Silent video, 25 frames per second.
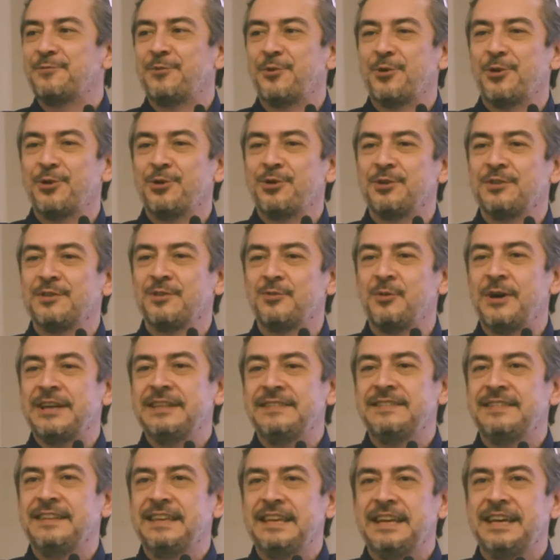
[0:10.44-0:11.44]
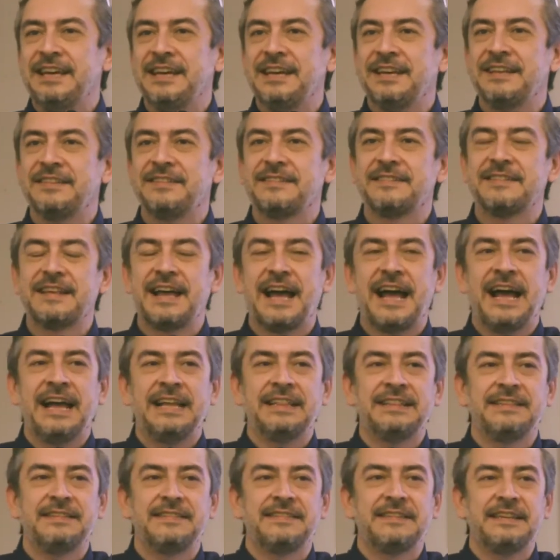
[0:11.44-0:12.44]
for 20 years,
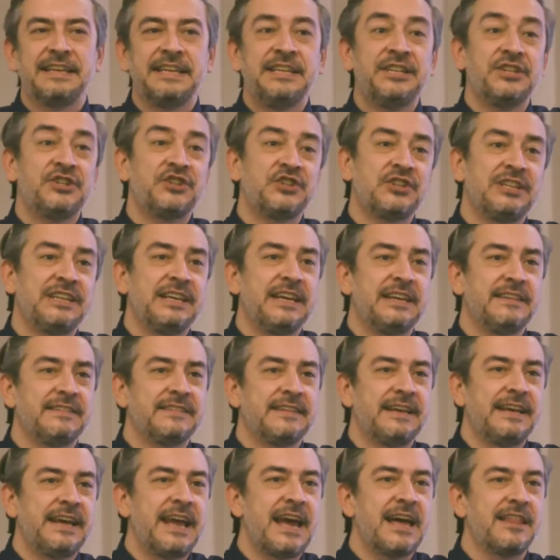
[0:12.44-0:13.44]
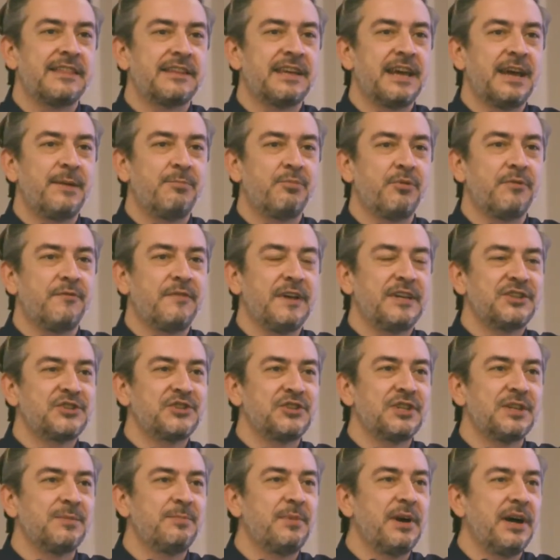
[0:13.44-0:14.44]
and initially as a healthcare
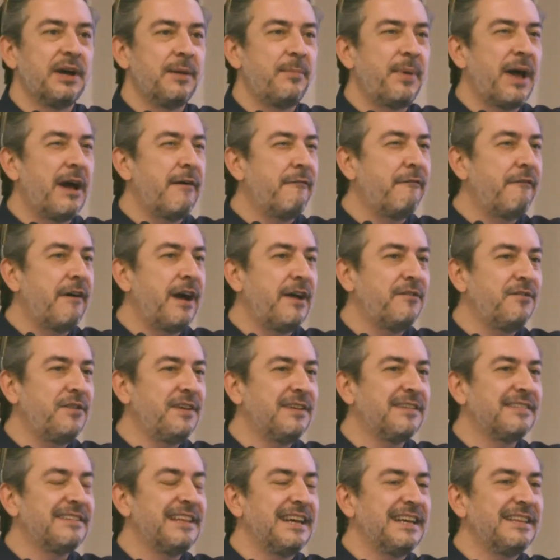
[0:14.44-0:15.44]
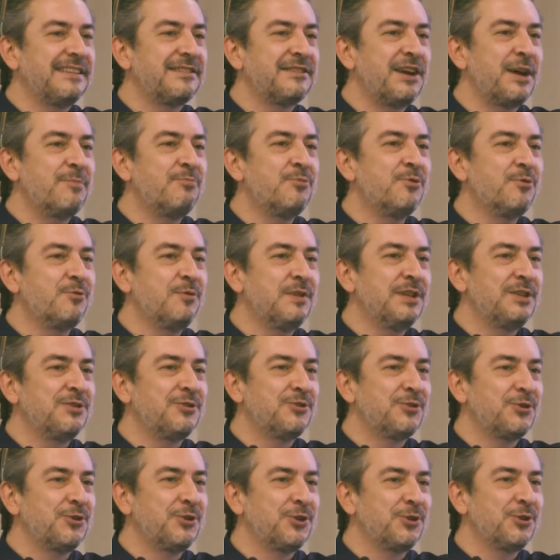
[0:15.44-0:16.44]
professional, but about 5 years later, I moved
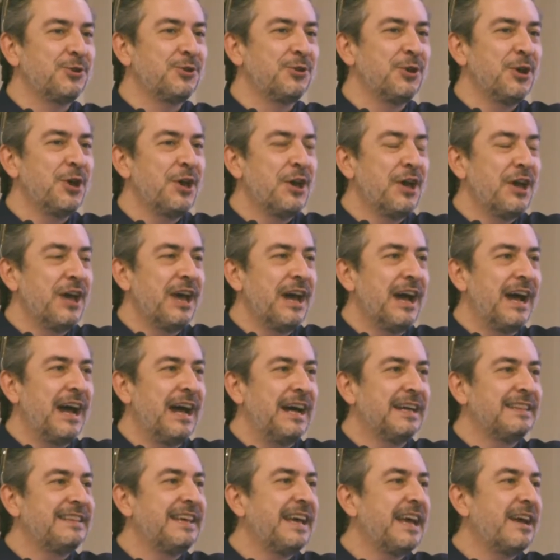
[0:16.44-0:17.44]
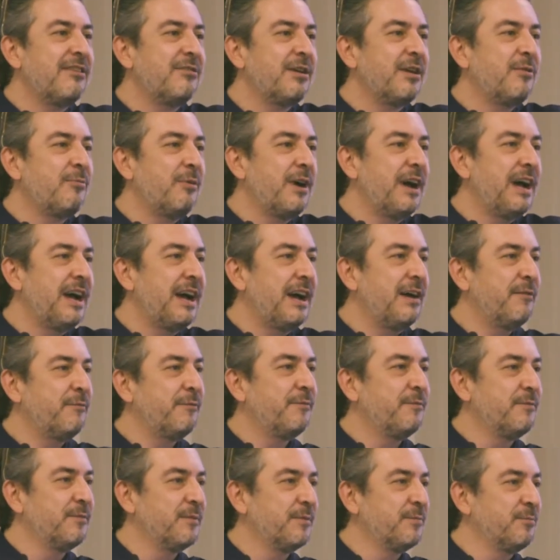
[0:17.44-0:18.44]
into the area where
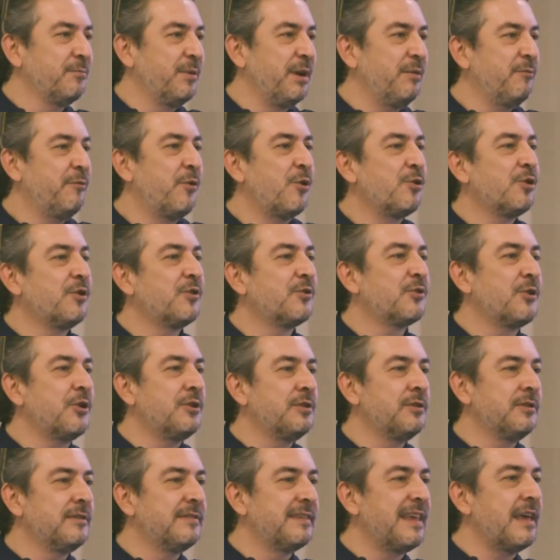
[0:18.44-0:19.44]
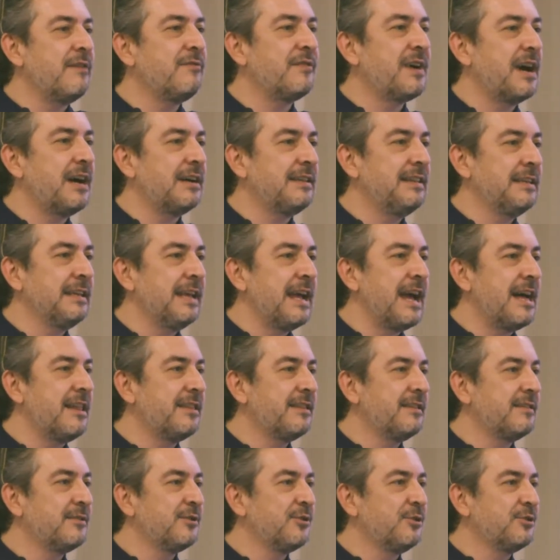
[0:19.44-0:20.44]
we focus on safeguarding
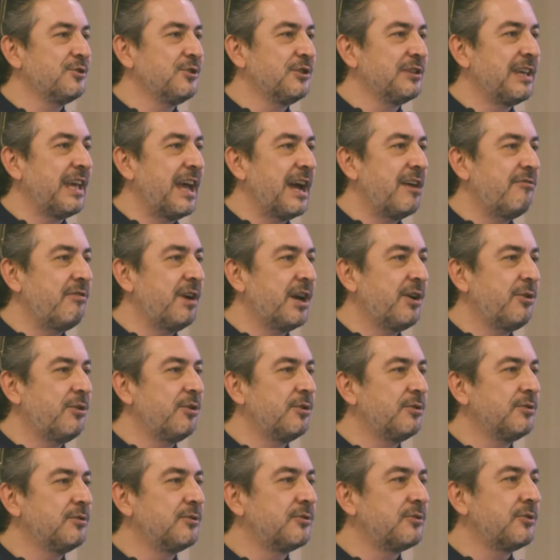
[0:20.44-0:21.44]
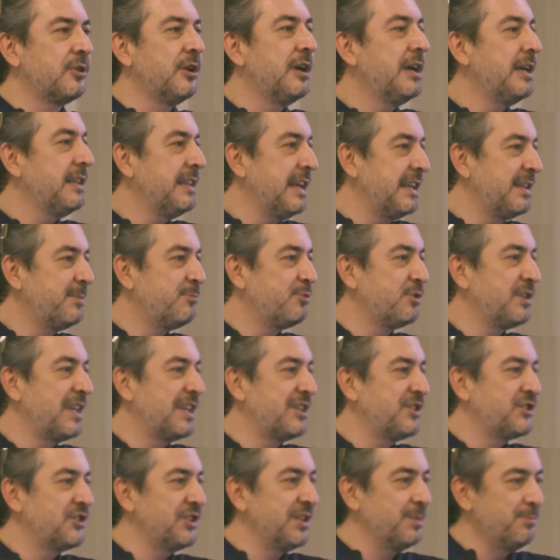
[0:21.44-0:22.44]
health and social care records, data
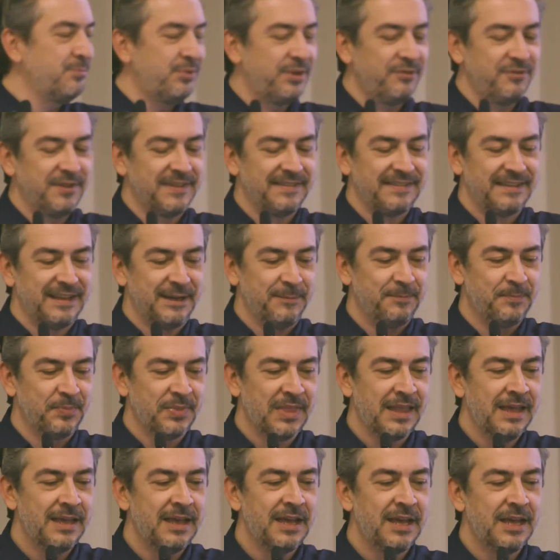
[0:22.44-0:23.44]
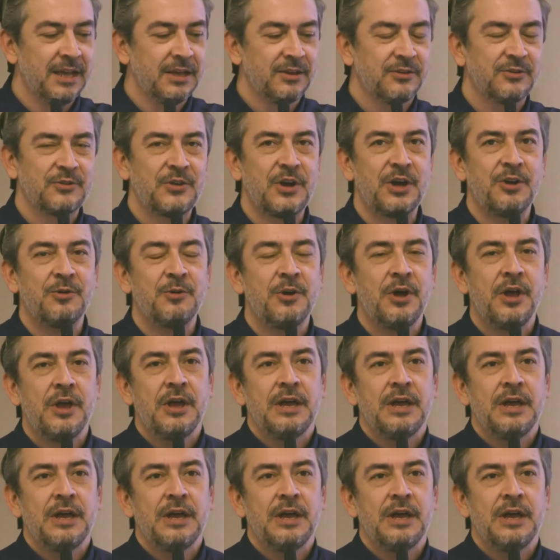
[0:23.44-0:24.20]
protection and privacy. So